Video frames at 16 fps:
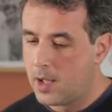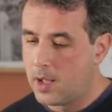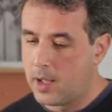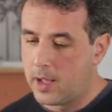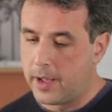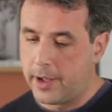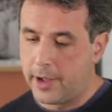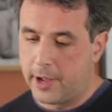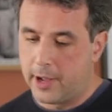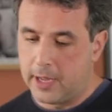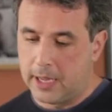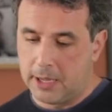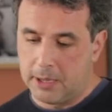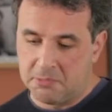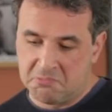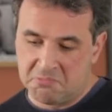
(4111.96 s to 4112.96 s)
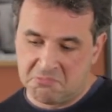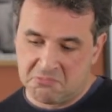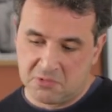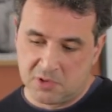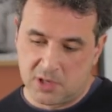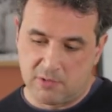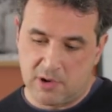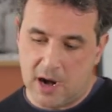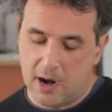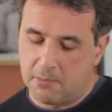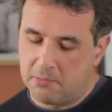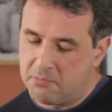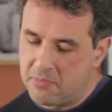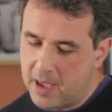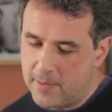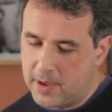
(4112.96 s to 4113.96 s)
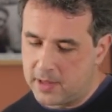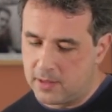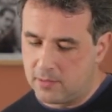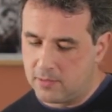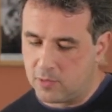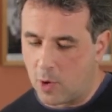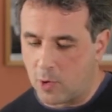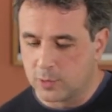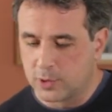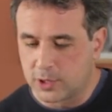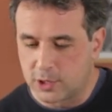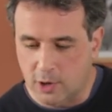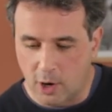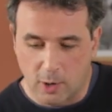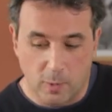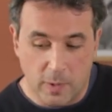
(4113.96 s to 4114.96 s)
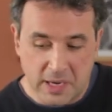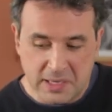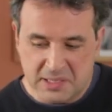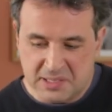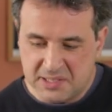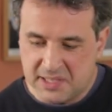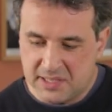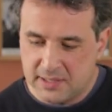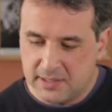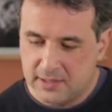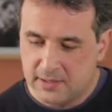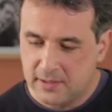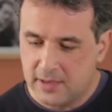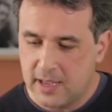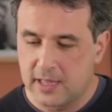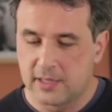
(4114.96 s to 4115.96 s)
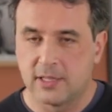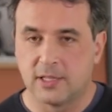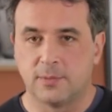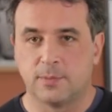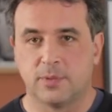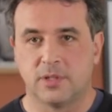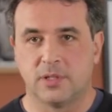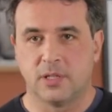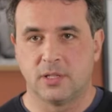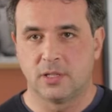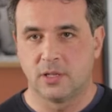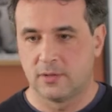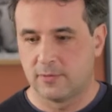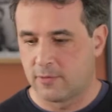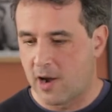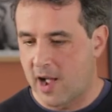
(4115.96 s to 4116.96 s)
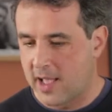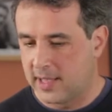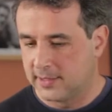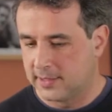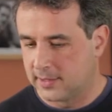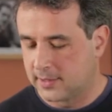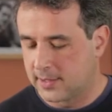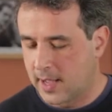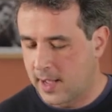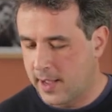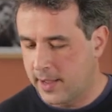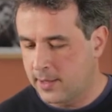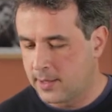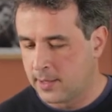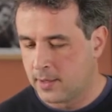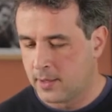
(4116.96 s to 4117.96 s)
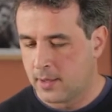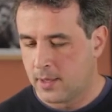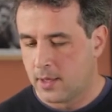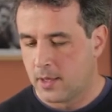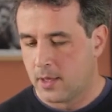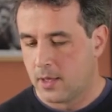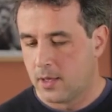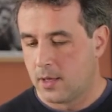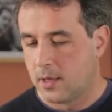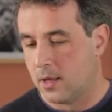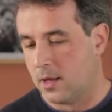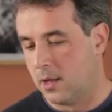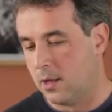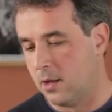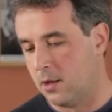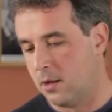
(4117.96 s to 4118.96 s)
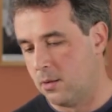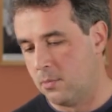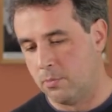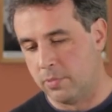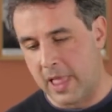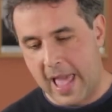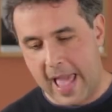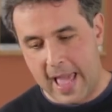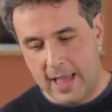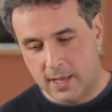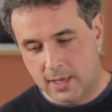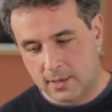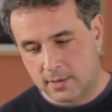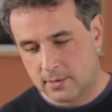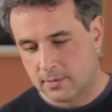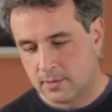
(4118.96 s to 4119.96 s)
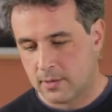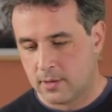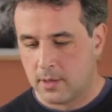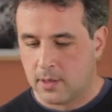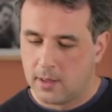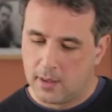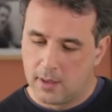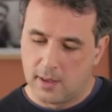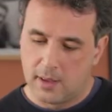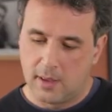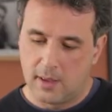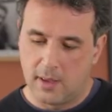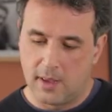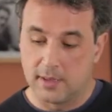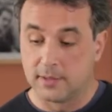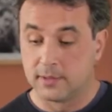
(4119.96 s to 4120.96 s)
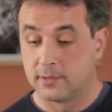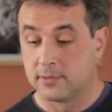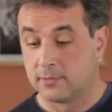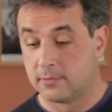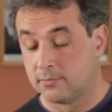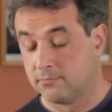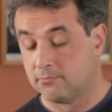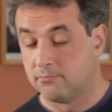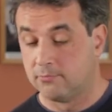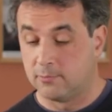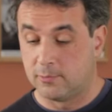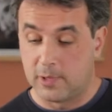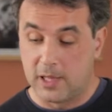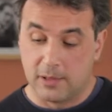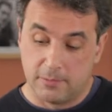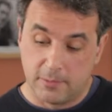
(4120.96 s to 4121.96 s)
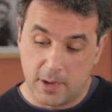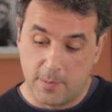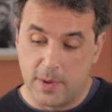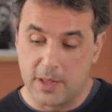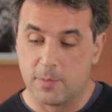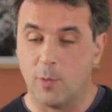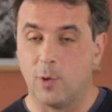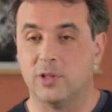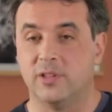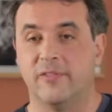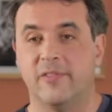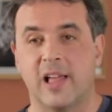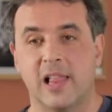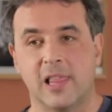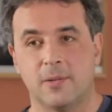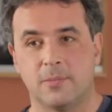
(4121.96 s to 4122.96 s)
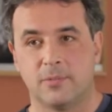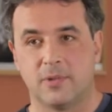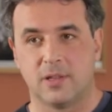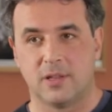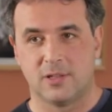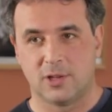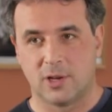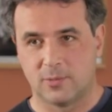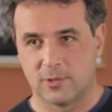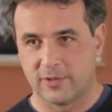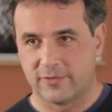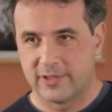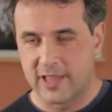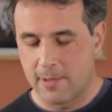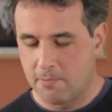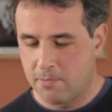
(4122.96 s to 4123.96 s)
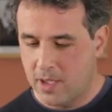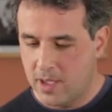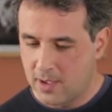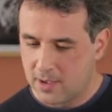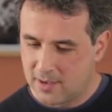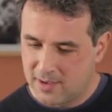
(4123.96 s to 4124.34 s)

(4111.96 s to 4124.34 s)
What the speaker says: there are maybe no strong weaknesses in this position for either side. Black is, well, a bit more developed in terms of tempi,